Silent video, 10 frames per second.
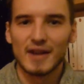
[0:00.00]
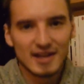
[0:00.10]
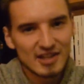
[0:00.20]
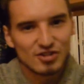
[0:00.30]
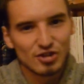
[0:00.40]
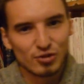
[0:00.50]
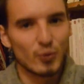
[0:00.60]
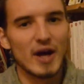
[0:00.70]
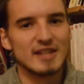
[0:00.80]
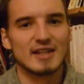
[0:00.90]
And he's just
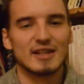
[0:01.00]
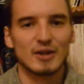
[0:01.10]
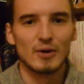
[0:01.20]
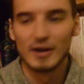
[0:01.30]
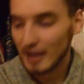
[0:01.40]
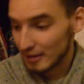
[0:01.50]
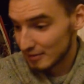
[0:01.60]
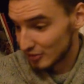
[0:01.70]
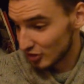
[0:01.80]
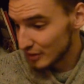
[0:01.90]
waiting, you know,
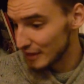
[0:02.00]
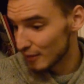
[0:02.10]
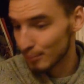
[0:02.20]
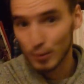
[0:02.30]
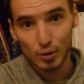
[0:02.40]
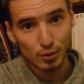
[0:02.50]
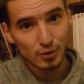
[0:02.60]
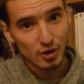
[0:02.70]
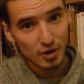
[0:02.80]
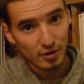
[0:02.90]
and suddenly the
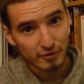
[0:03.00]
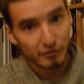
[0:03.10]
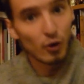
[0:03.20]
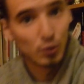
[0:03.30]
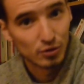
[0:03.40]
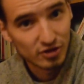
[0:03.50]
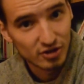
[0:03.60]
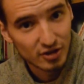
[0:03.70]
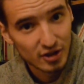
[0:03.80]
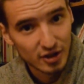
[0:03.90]
bowl
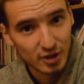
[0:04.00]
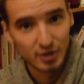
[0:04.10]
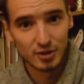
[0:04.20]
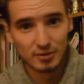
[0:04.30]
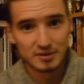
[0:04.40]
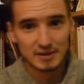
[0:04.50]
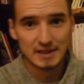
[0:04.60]
falls, you know.